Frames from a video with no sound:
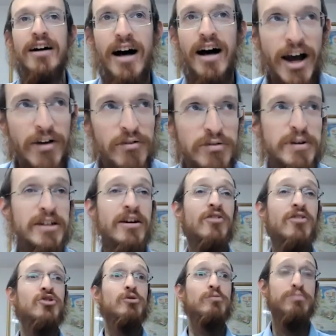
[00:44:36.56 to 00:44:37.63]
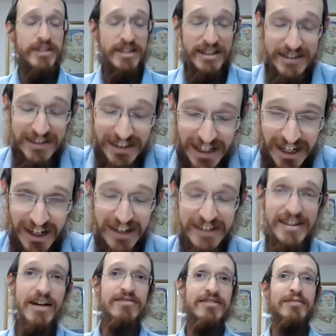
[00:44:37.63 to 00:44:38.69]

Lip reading: I would be none too pleased, and I doubt